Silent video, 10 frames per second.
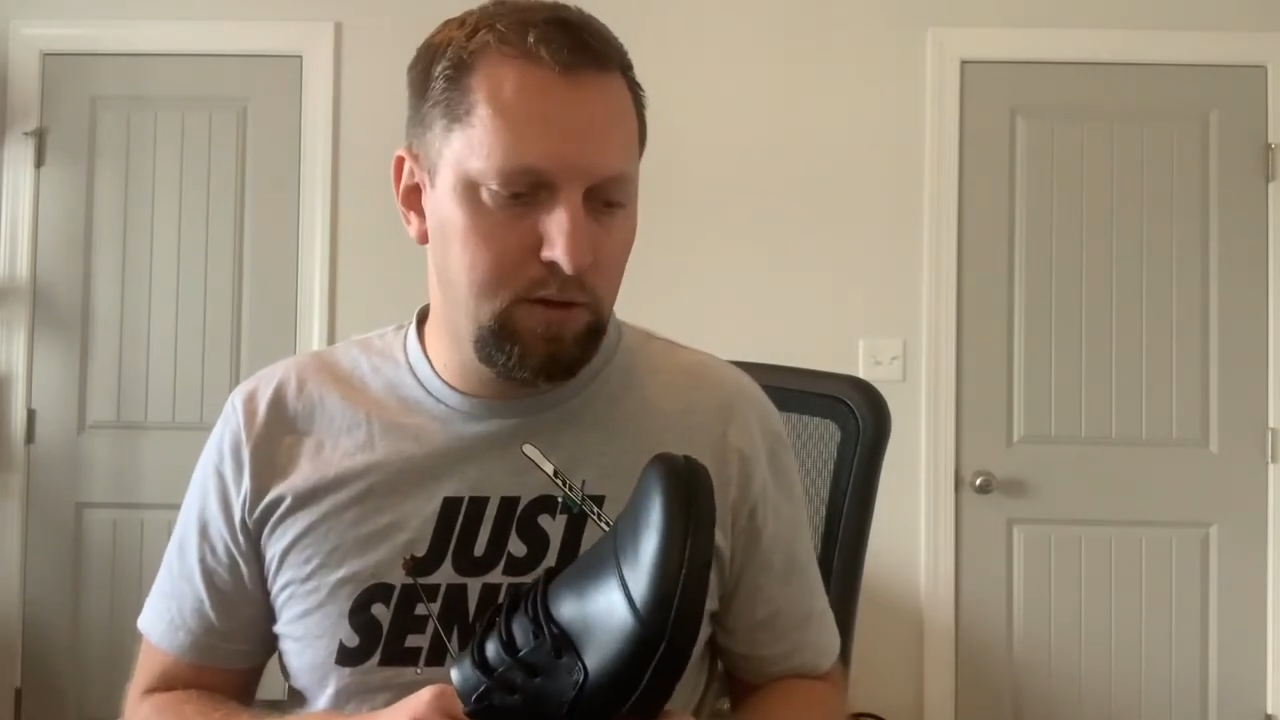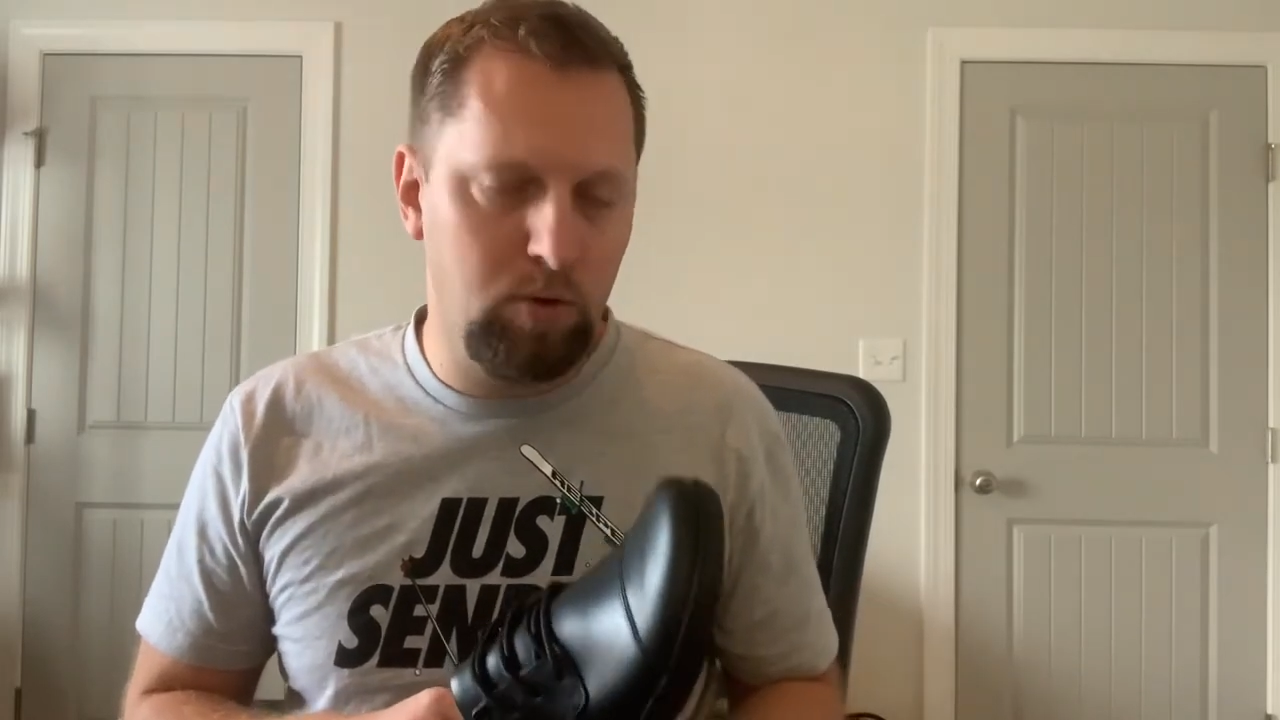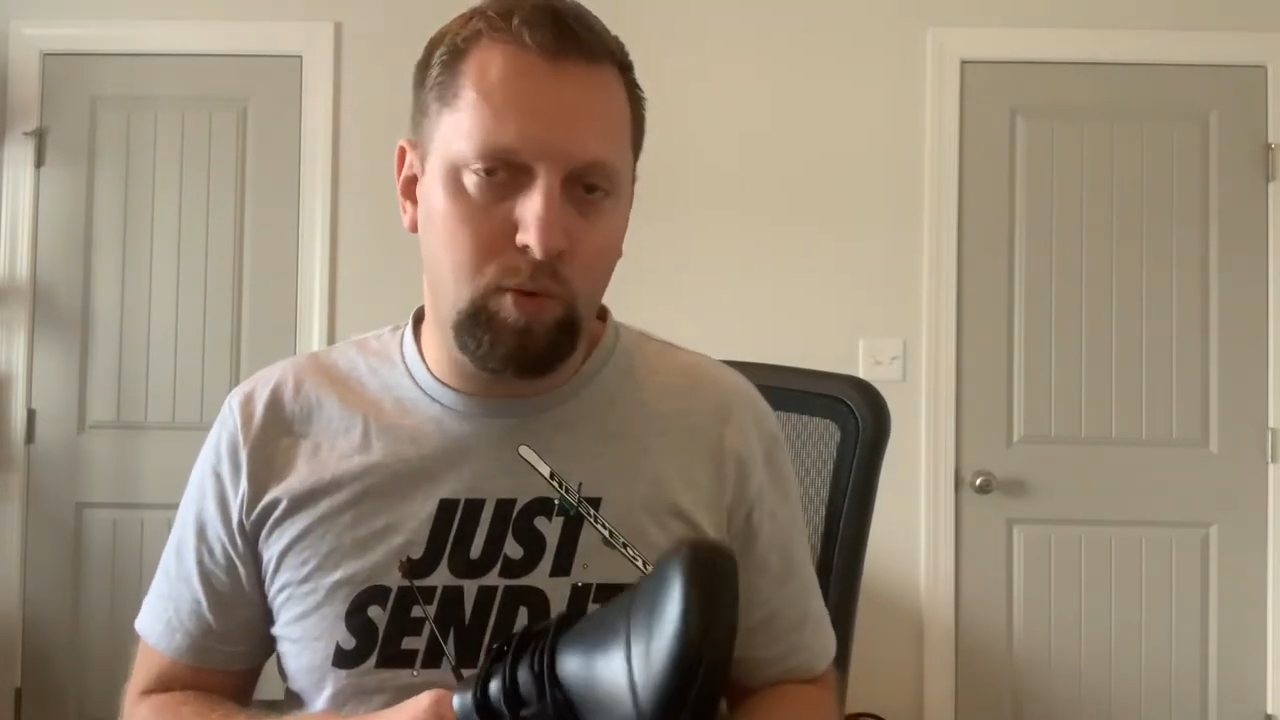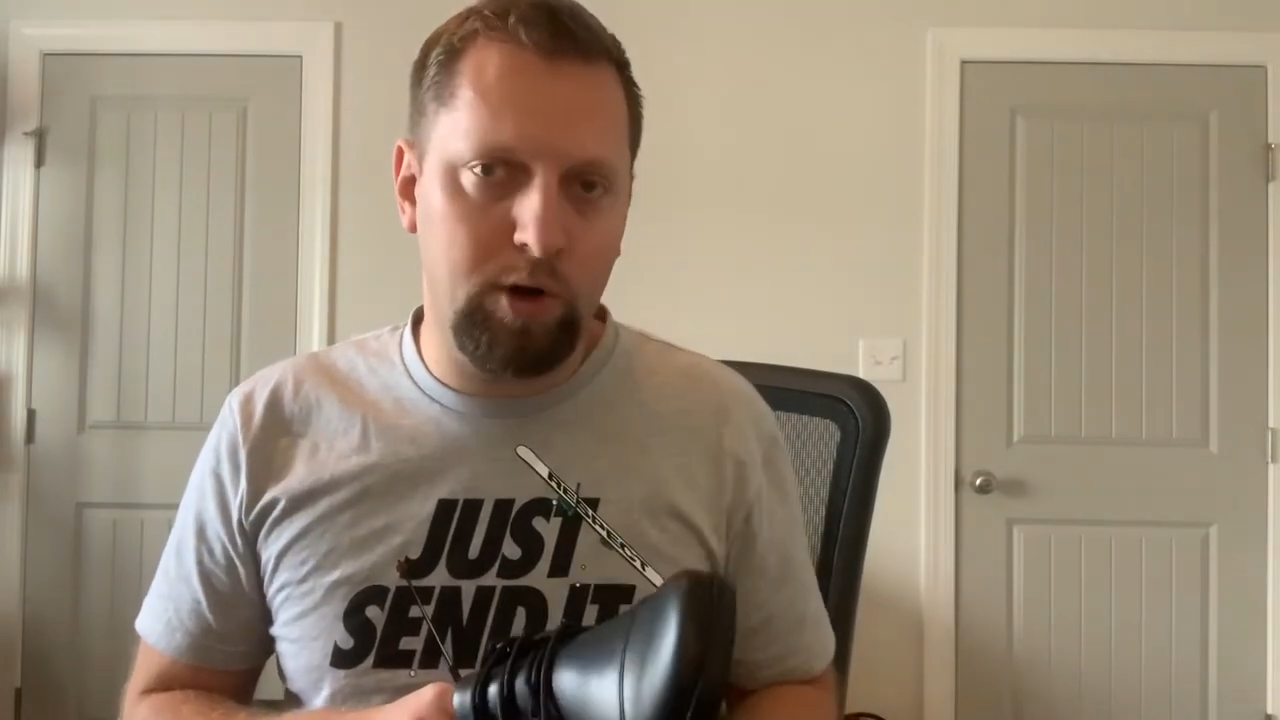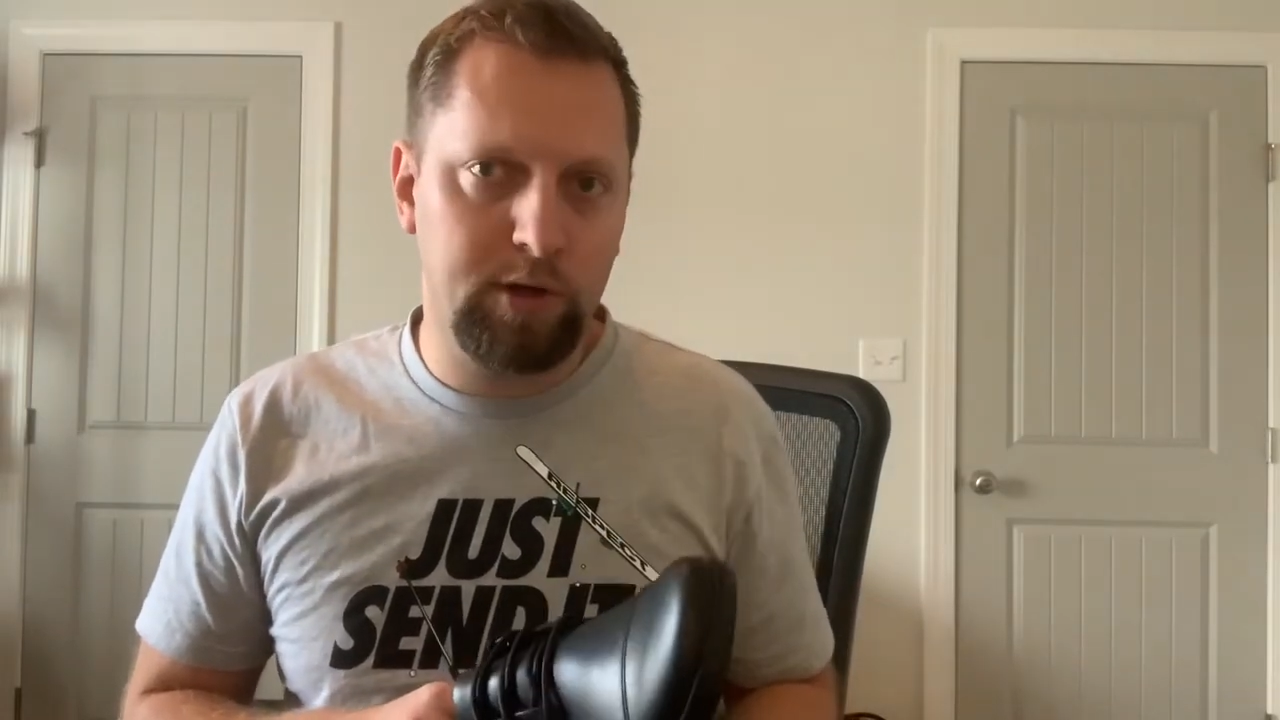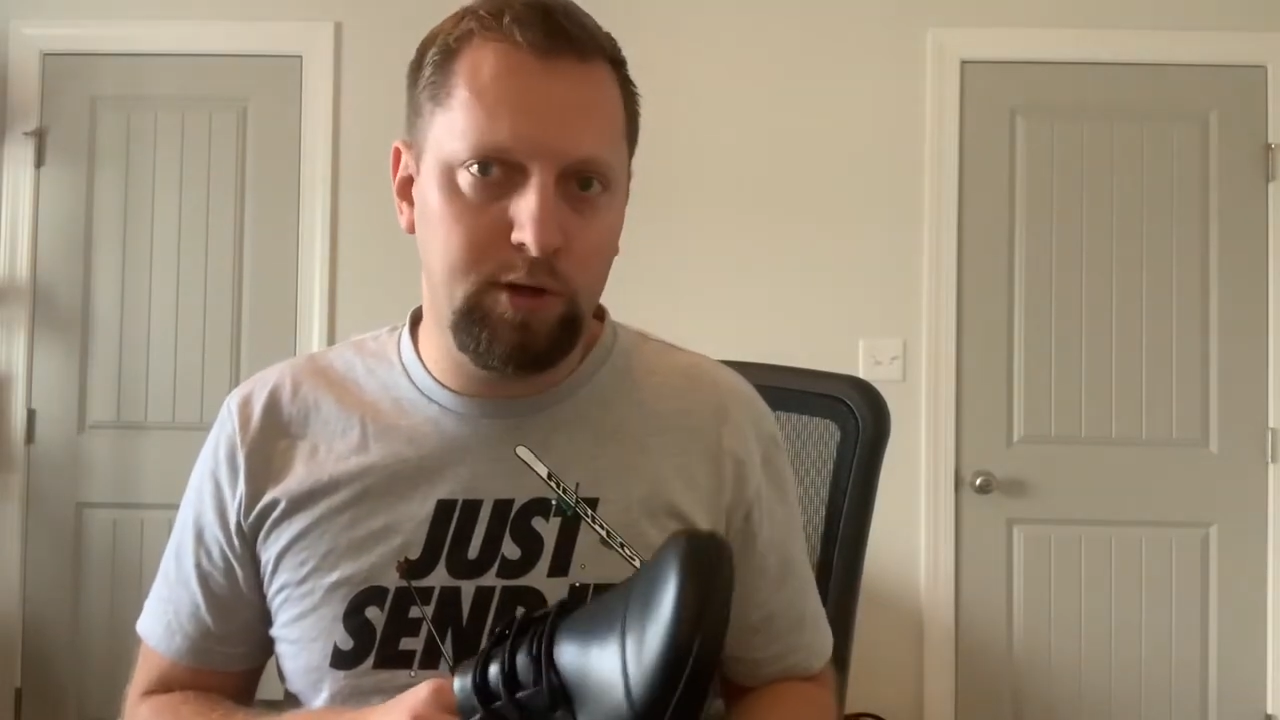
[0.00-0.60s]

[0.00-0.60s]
work